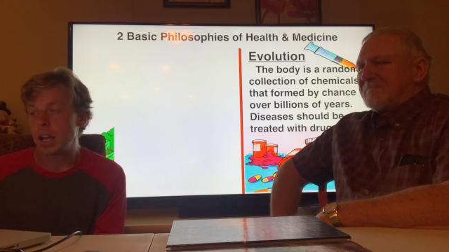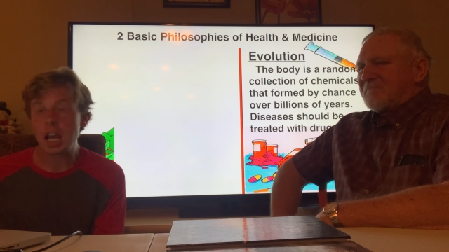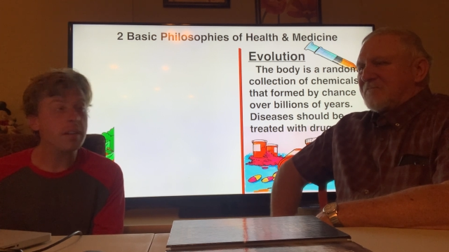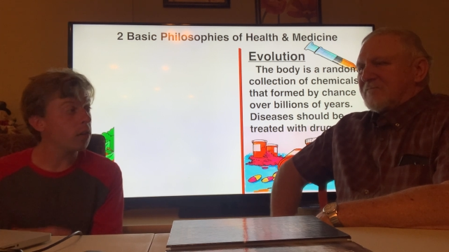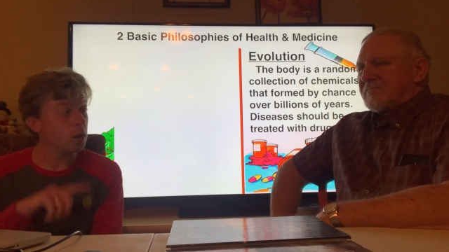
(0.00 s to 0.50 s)

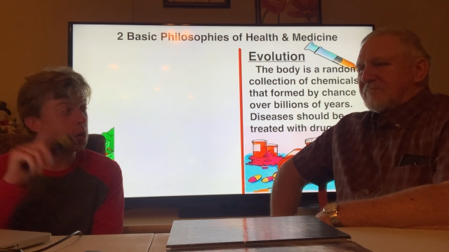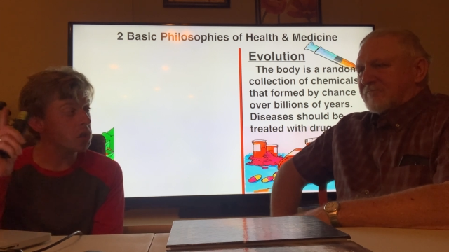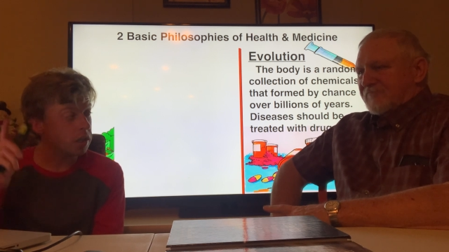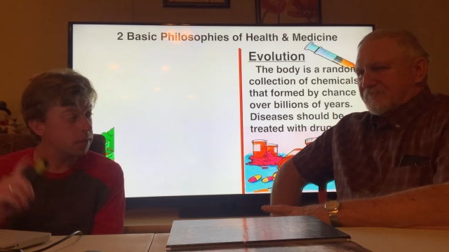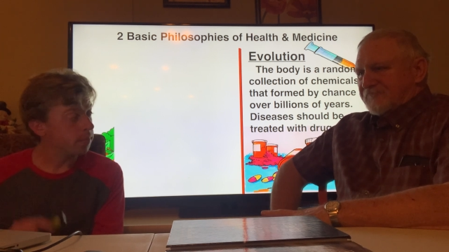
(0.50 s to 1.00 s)

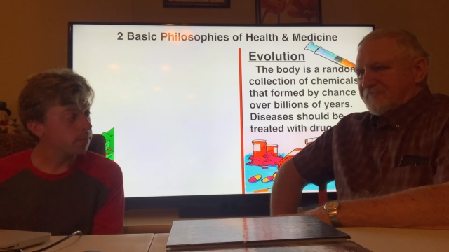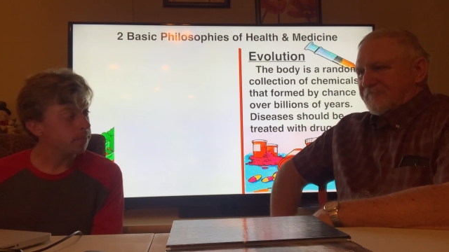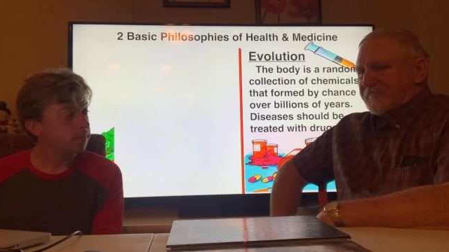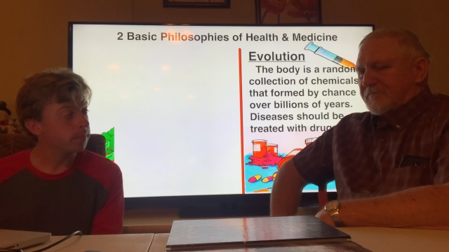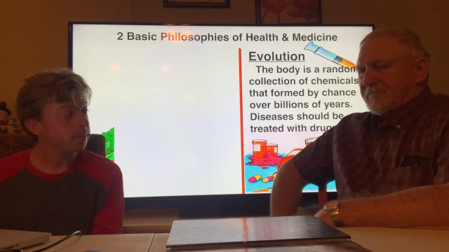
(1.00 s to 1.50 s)
Speaker 1: Evolution.
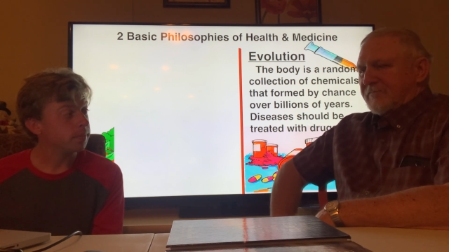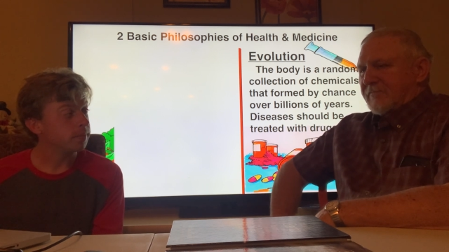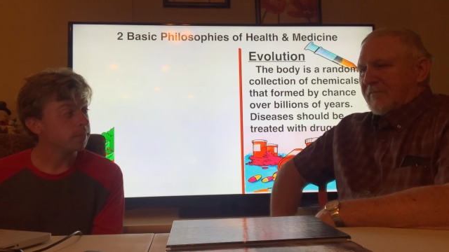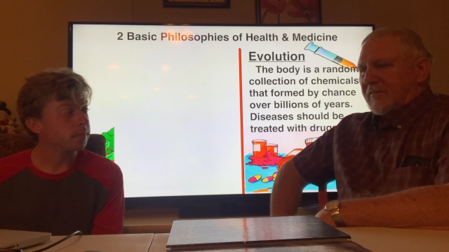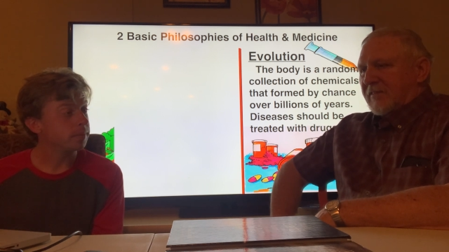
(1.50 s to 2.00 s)
Mm -hmm.
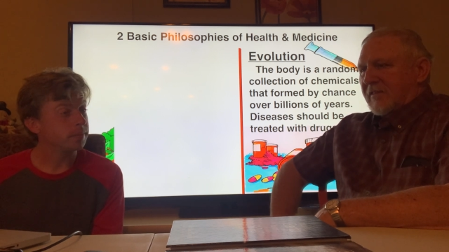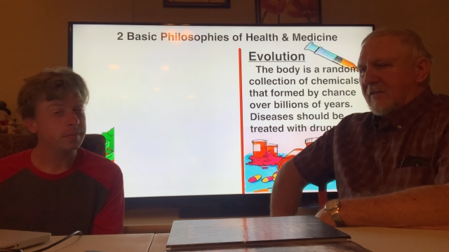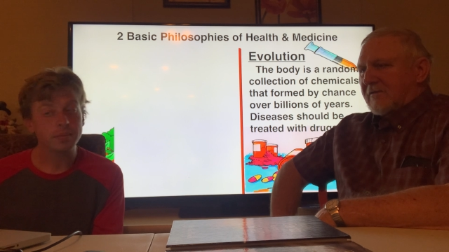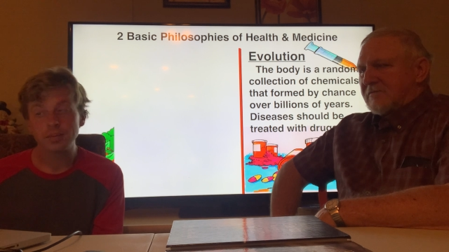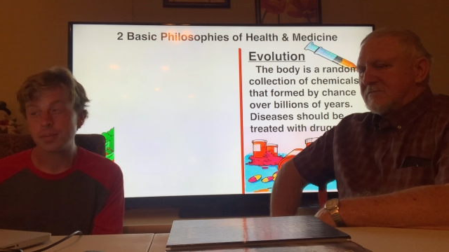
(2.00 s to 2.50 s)

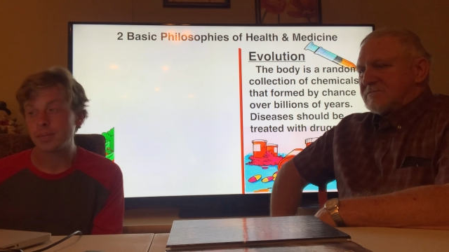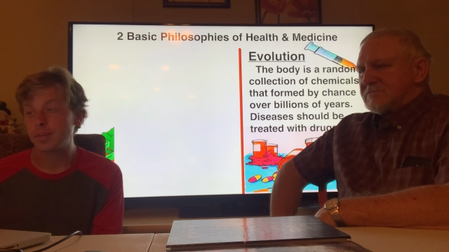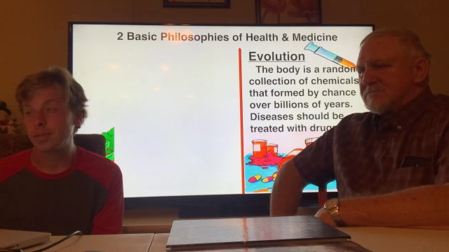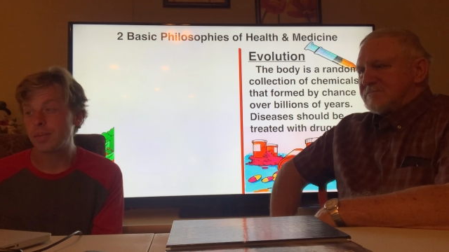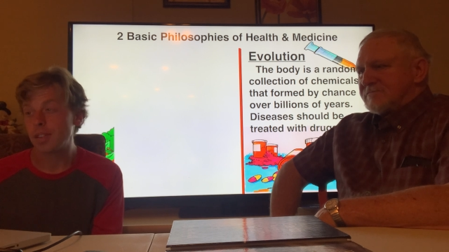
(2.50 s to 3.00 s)

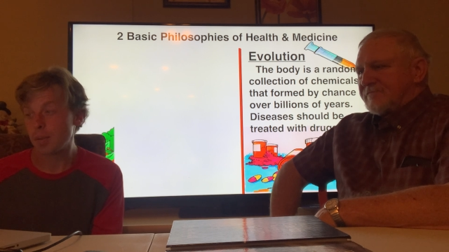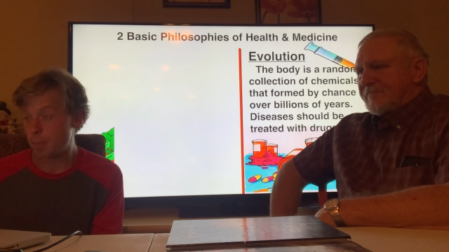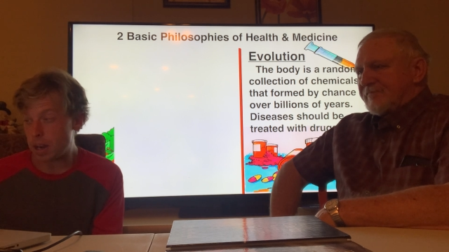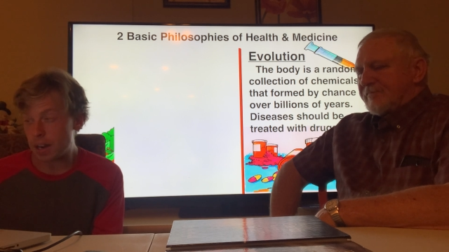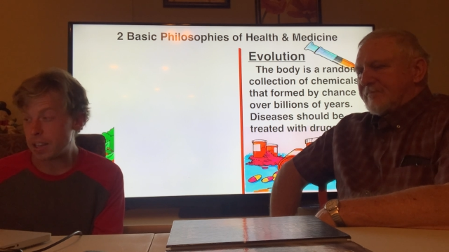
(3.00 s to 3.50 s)
The
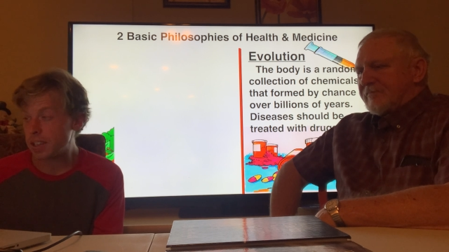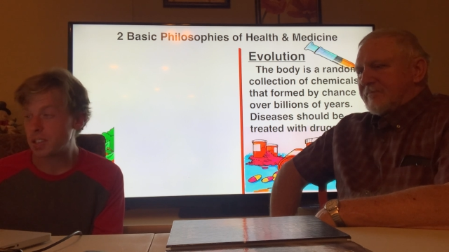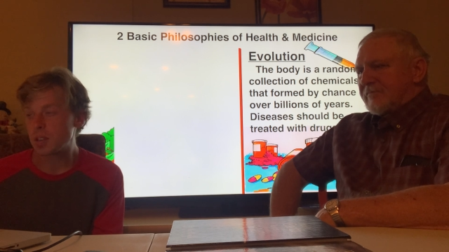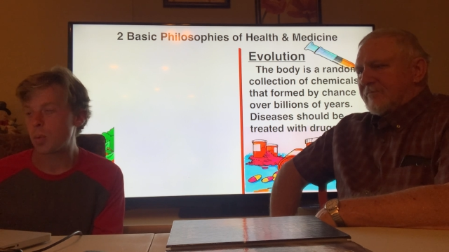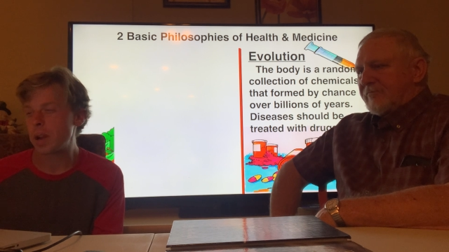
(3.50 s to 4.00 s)
body is a
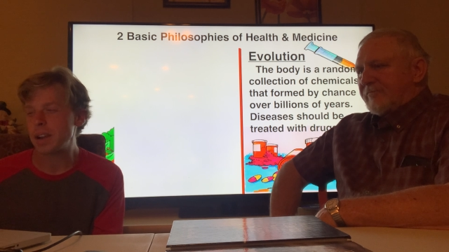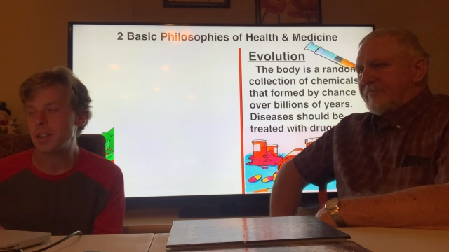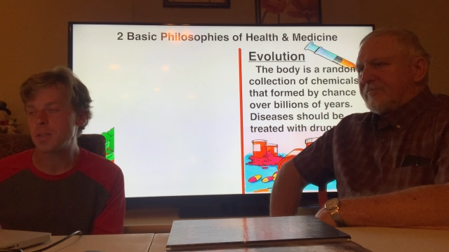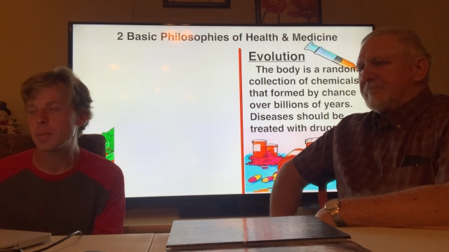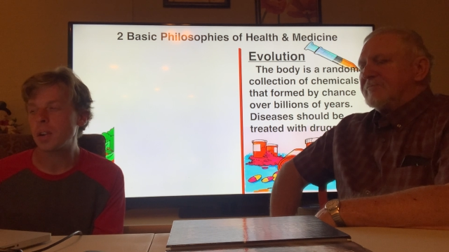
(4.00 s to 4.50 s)

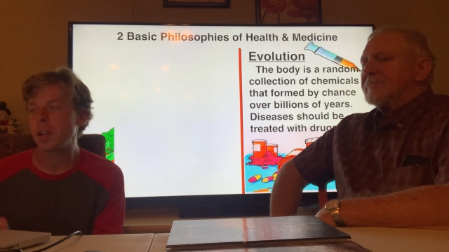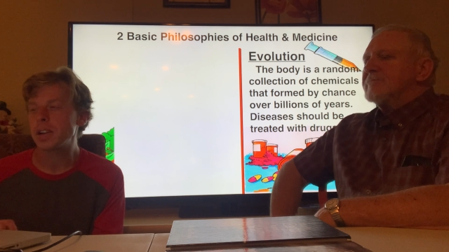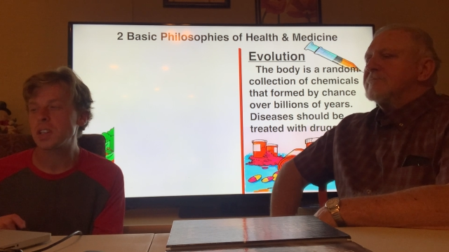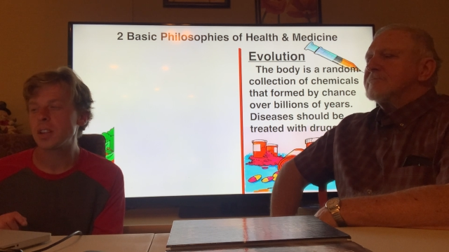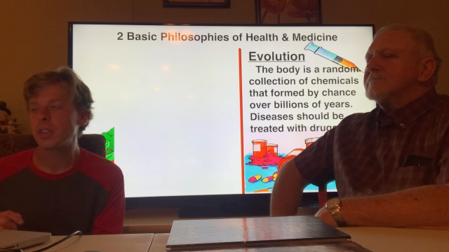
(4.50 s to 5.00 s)
random
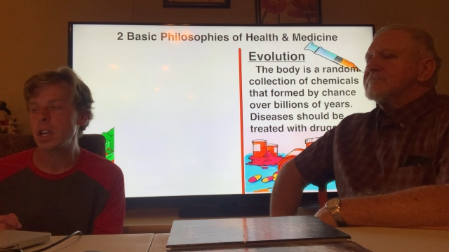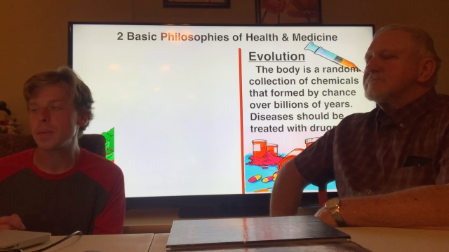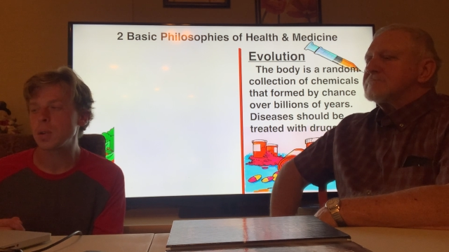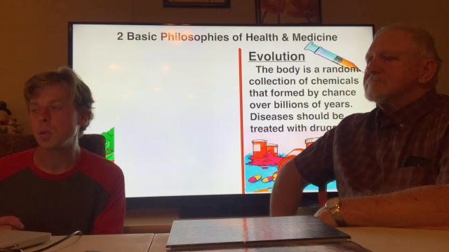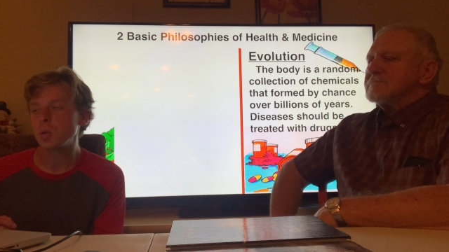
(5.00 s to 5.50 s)
collection of
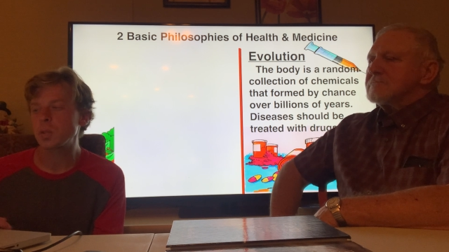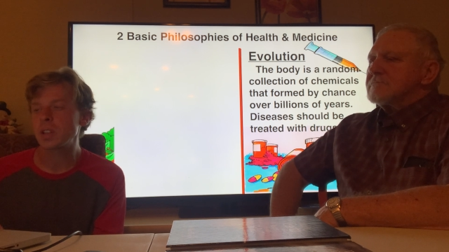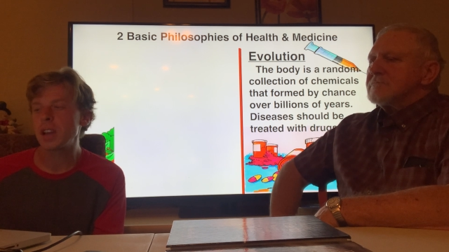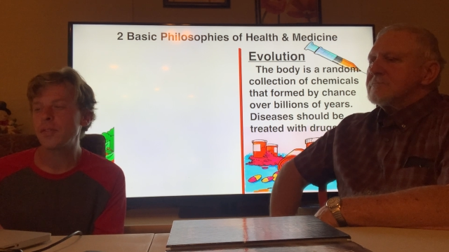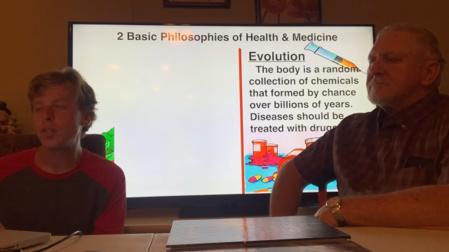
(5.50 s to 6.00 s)
chemicals
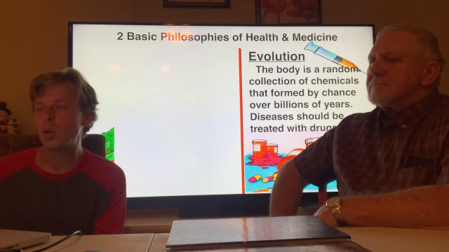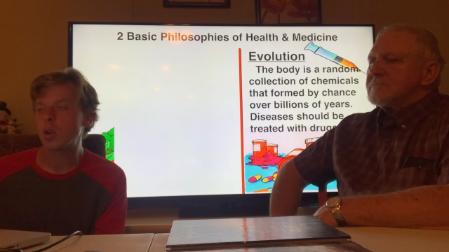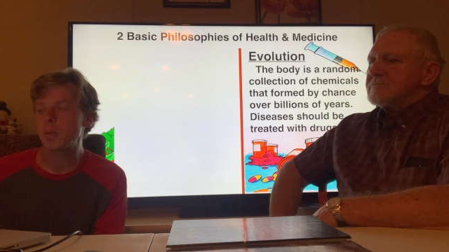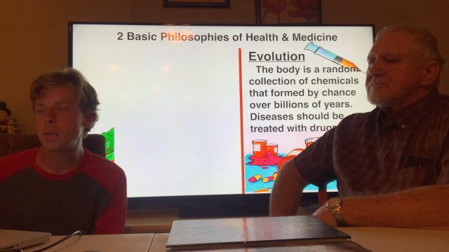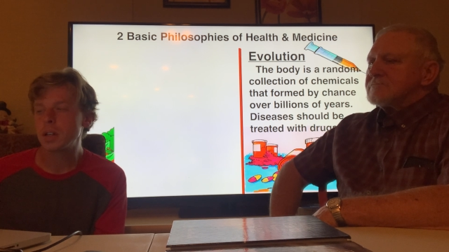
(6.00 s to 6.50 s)
and
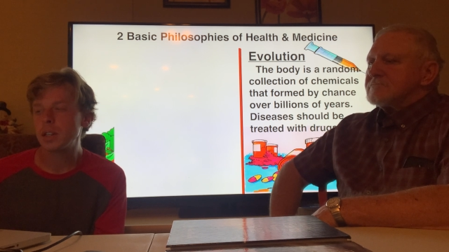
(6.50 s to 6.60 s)
formed,